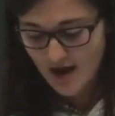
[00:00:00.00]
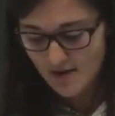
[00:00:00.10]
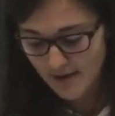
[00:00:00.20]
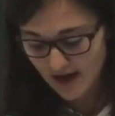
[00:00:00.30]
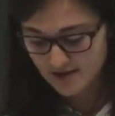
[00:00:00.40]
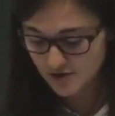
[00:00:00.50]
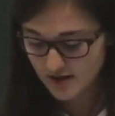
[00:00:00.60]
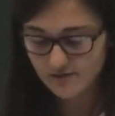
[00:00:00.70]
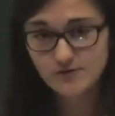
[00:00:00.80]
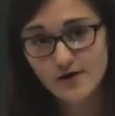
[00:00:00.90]
Ambassador
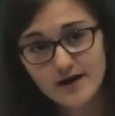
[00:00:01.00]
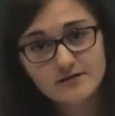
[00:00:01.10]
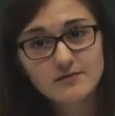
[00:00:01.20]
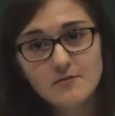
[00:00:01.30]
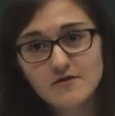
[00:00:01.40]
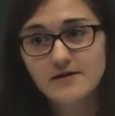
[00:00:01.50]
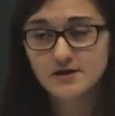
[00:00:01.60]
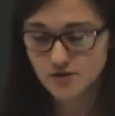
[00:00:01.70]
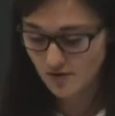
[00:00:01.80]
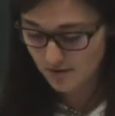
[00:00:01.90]
David Wright and
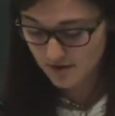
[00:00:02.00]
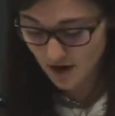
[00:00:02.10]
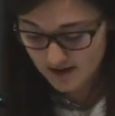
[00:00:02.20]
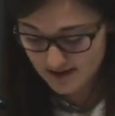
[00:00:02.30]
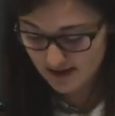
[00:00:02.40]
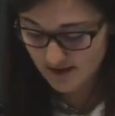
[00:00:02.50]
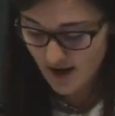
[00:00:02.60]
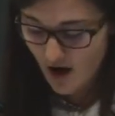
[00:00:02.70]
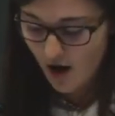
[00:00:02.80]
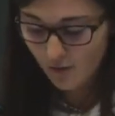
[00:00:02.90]
Professor Robert Austin
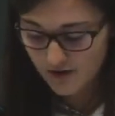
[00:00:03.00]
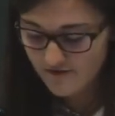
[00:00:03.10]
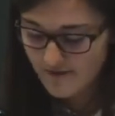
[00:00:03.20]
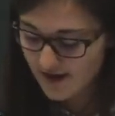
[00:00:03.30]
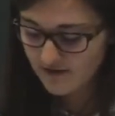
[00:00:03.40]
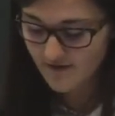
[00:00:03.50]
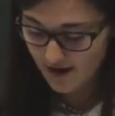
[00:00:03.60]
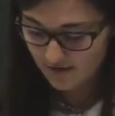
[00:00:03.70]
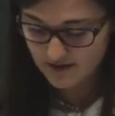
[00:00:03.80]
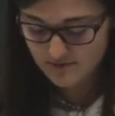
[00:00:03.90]
are one of many
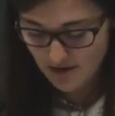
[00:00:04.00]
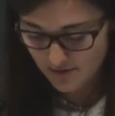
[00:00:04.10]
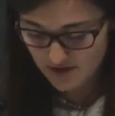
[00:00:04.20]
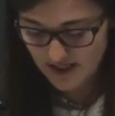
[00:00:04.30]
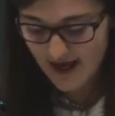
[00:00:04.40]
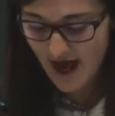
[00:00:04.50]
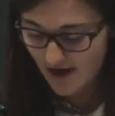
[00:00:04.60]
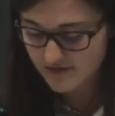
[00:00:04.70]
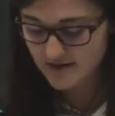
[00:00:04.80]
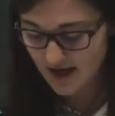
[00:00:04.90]
faculty members that I
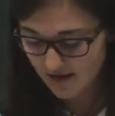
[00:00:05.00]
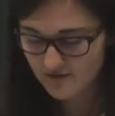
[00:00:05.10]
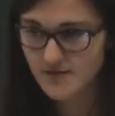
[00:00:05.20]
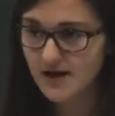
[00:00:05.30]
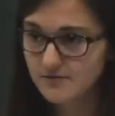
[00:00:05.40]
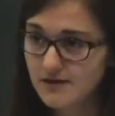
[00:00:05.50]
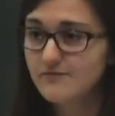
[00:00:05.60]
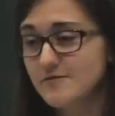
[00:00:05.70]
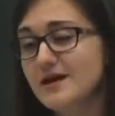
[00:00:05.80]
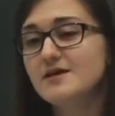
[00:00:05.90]
have to thank
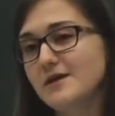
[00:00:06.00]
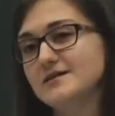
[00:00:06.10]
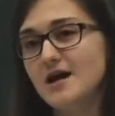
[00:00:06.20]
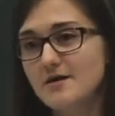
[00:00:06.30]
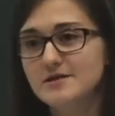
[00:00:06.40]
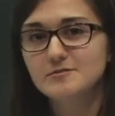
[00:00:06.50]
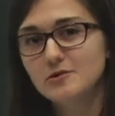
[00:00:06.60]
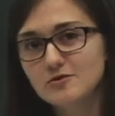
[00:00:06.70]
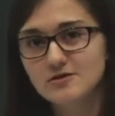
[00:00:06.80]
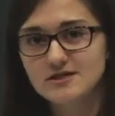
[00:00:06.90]
for making my time as a
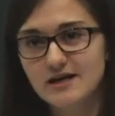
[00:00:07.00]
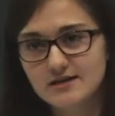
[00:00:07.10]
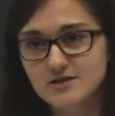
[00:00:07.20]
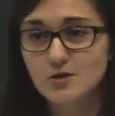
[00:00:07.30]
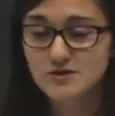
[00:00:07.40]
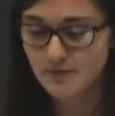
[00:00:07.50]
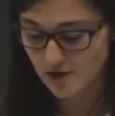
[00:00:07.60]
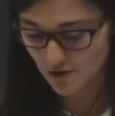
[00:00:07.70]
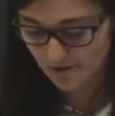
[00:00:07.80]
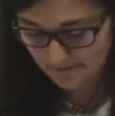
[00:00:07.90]
political science so
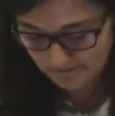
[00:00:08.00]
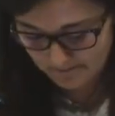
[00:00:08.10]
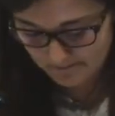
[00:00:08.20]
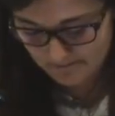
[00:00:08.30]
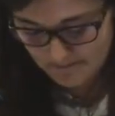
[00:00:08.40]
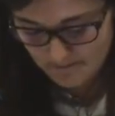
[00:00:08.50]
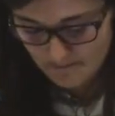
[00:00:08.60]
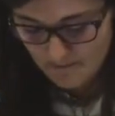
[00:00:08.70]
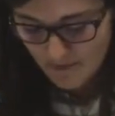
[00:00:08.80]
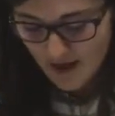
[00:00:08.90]
special.
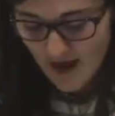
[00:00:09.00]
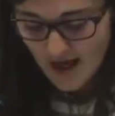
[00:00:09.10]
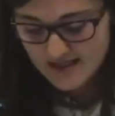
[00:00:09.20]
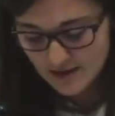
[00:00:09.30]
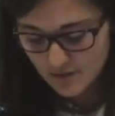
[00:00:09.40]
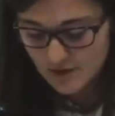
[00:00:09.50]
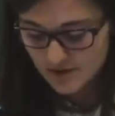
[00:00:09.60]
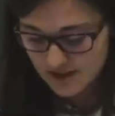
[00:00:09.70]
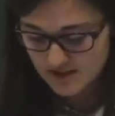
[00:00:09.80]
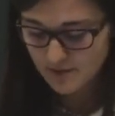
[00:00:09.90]
As someone who
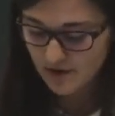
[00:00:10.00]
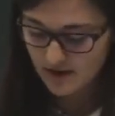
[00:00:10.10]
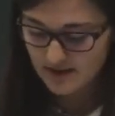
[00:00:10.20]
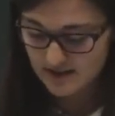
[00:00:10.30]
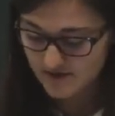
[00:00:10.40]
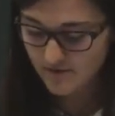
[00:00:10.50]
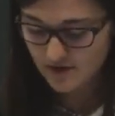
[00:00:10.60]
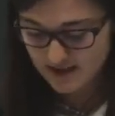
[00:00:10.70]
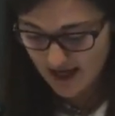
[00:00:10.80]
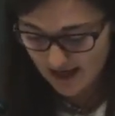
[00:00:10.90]
has experienced this
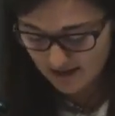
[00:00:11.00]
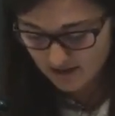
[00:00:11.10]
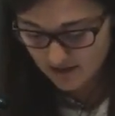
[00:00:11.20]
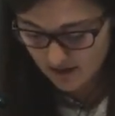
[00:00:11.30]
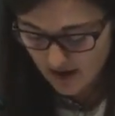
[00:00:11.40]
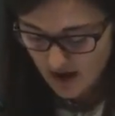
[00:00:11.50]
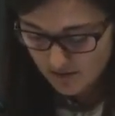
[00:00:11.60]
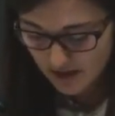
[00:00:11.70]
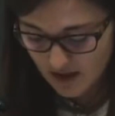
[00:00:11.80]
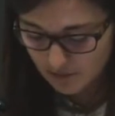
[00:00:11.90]
firsthand,
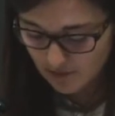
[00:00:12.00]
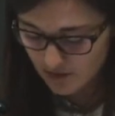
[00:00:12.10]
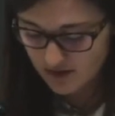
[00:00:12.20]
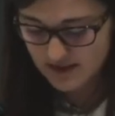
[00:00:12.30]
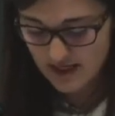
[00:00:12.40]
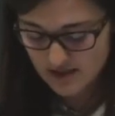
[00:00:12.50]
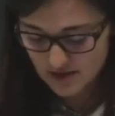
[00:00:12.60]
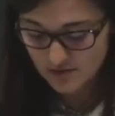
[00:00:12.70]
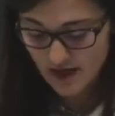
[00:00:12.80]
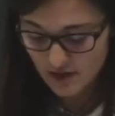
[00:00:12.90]
being a political science
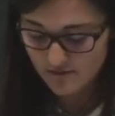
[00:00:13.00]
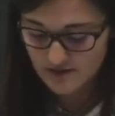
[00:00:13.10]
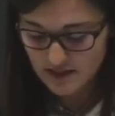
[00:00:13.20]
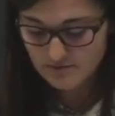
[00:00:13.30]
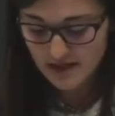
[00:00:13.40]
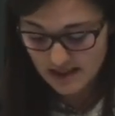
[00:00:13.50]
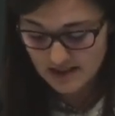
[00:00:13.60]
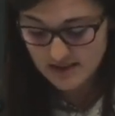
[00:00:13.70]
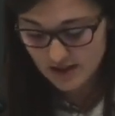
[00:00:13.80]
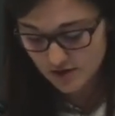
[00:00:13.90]
student at U of T
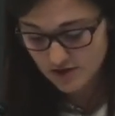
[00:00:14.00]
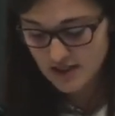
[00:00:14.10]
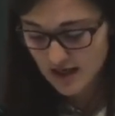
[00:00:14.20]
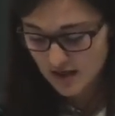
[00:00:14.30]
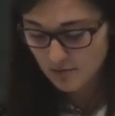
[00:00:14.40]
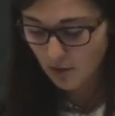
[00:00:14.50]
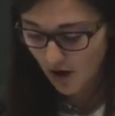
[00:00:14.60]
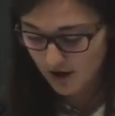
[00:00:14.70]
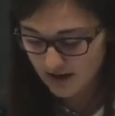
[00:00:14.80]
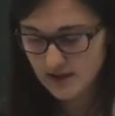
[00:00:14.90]
means that you're taking
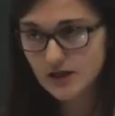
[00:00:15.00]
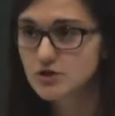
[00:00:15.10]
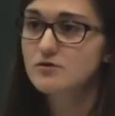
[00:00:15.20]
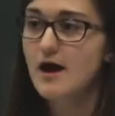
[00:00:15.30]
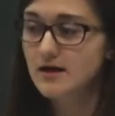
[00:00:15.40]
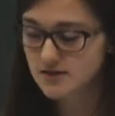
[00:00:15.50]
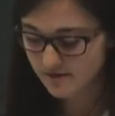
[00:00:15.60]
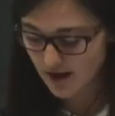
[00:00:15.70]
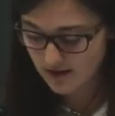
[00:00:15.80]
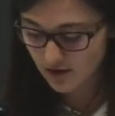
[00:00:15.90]
part in an interactive
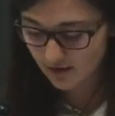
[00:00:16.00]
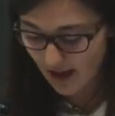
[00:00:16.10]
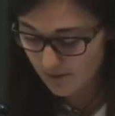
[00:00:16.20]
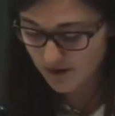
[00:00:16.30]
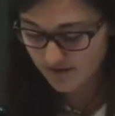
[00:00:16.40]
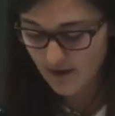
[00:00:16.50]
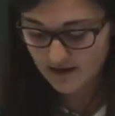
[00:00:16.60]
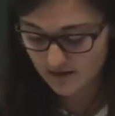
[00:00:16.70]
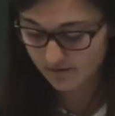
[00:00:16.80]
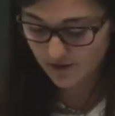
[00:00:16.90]
and collaborative
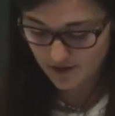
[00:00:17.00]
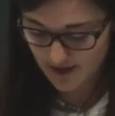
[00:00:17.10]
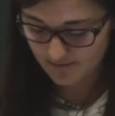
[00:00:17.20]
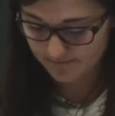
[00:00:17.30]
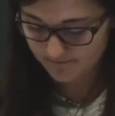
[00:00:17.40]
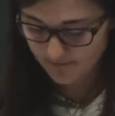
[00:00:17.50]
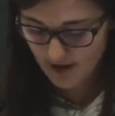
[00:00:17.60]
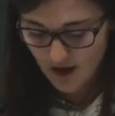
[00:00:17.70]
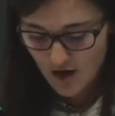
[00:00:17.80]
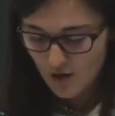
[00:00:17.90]
method of learning.
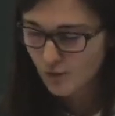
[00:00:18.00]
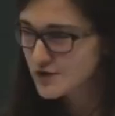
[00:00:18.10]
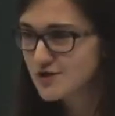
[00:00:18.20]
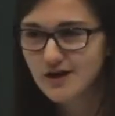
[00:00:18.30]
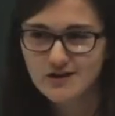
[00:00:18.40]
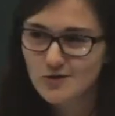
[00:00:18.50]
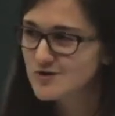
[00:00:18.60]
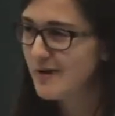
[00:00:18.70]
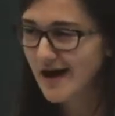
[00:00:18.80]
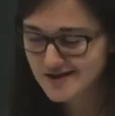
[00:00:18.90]
Once you get
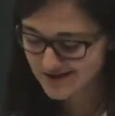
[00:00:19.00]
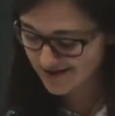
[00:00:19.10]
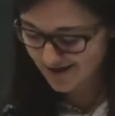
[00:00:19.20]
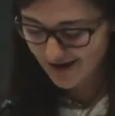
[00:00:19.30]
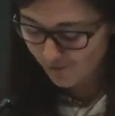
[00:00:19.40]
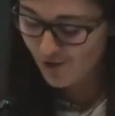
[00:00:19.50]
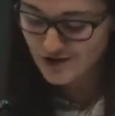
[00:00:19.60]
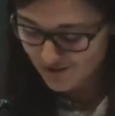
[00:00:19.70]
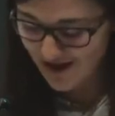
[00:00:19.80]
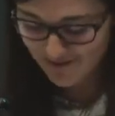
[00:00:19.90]
past
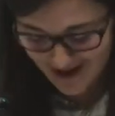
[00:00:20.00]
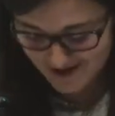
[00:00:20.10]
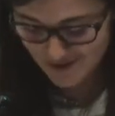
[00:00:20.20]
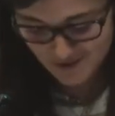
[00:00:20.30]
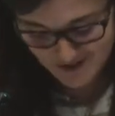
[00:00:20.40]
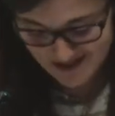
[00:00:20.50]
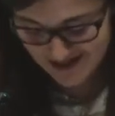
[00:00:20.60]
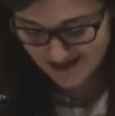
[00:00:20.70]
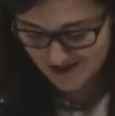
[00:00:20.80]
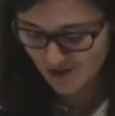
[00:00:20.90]
those
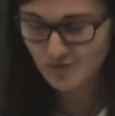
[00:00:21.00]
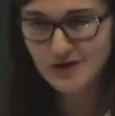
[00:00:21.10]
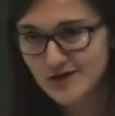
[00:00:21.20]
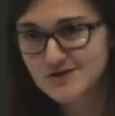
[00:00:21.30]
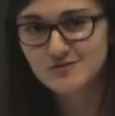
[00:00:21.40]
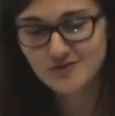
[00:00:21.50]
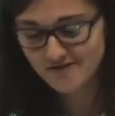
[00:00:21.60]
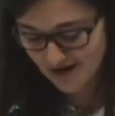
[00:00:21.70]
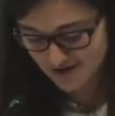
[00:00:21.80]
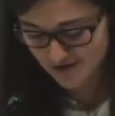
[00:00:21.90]
readings, your peers and
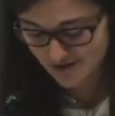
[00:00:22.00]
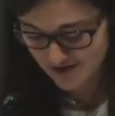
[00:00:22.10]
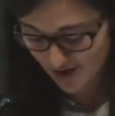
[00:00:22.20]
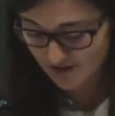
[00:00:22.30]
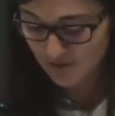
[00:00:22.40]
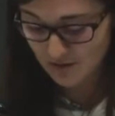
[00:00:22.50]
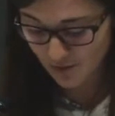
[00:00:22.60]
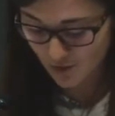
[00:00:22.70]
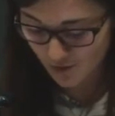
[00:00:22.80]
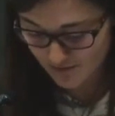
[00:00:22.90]
professors are the people
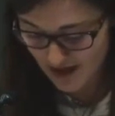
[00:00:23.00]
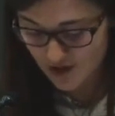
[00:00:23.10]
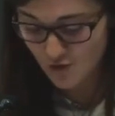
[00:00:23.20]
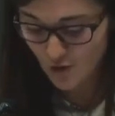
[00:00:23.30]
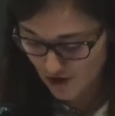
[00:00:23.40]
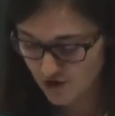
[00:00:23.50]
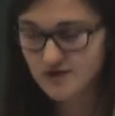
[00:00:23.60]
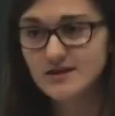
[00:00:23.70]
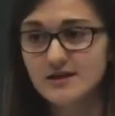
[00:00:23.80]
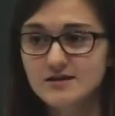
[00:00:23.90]
who will make you question
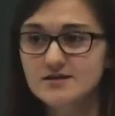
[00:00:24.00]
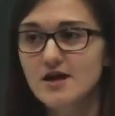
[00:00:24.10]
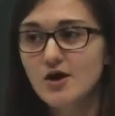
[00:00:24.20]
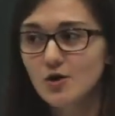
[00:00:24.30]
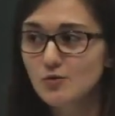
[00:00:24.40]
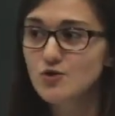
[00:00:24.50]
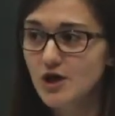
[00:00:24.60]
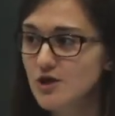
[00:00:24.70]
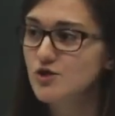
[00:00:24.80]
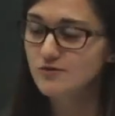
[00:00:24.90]
things, who will
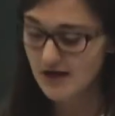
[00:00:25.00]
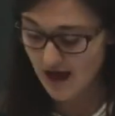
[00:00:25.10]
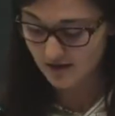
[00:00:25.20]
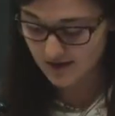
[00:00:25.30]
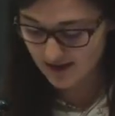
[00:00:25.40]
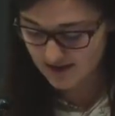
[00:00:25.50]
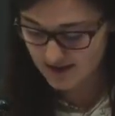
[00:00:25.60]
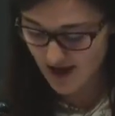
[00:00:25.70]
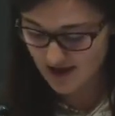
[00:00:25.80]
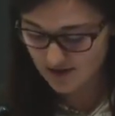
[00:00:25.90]
change your
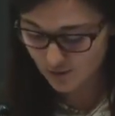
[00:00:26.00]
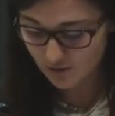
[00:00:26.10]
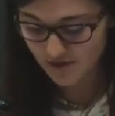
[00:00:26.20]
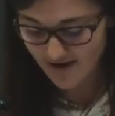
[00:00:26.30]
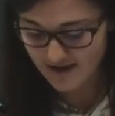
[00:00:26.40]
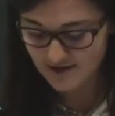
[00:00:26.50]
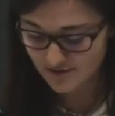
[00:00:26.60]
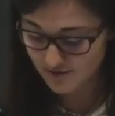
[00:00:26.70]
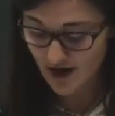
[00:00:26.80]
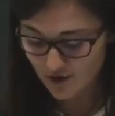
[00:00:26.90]
realities, and who will
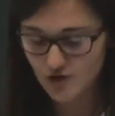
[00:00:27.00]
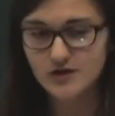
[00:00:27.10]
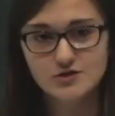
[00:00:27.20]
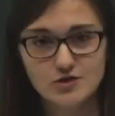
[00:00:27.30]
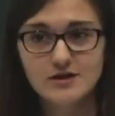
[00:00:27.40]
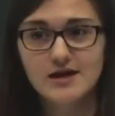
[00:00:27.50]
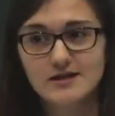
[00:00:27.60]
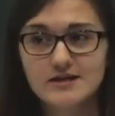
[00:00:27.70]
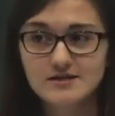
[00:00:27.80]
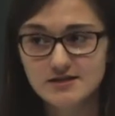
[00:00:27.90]
provide direction in turning
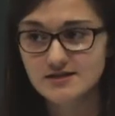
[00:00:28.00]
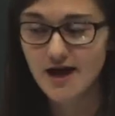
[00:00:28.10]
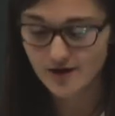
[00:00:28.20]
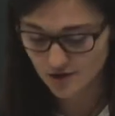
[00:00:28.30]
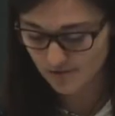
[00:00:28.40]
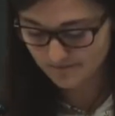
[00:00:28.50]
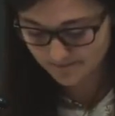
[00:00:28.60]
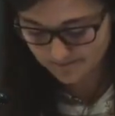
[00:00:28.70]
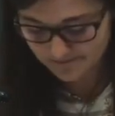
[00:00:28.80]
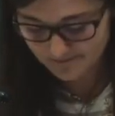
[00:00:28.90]
ideas into action.
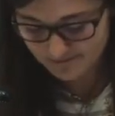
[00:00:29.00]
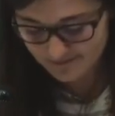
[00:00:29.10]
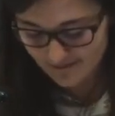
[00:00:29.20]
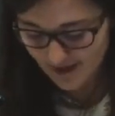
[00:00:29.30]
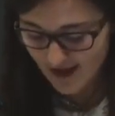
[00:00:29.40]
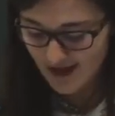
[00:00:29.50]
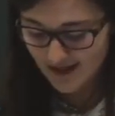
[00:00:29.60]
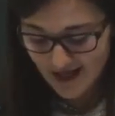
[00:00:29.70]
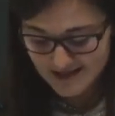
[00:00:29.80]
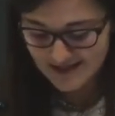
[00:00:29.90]

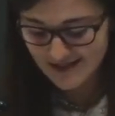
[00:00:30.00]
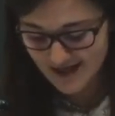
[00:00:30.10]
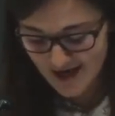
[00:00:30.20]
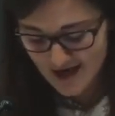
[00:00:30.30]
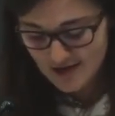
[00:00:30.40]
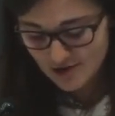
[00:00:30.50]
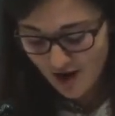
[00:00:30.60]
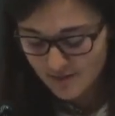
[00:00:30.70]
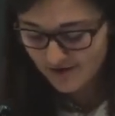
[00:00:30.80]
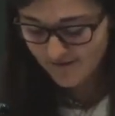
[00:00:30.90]
Lastly, do
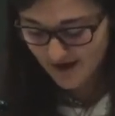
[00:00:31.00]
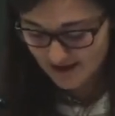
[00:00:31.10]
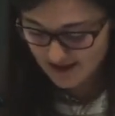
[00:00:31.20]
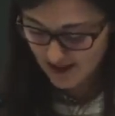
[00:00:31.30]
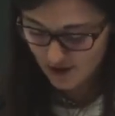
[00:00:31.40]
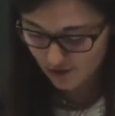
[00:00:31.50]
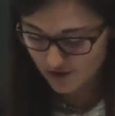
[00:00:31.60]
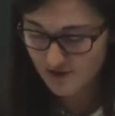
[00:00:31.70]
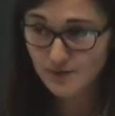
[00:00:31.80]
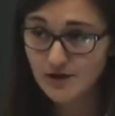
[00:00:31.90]
not be afraid to take your
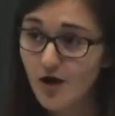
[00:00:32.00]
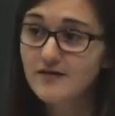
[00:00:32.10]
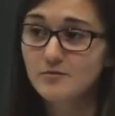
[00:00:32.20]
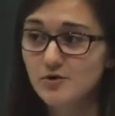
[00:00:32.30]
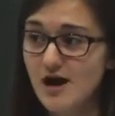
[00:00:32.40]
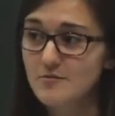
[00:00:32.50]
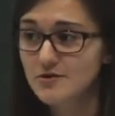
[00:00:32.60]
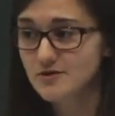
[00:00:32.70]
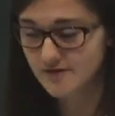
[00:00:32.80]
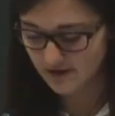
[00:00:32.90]
learning beyond the
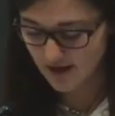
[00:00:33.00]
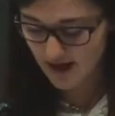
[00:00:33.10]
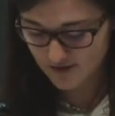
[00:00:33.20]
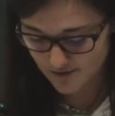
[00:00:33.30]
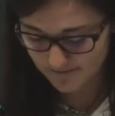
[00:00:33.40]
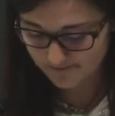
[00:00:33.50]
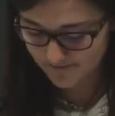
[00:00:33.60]
parameters of the classroom.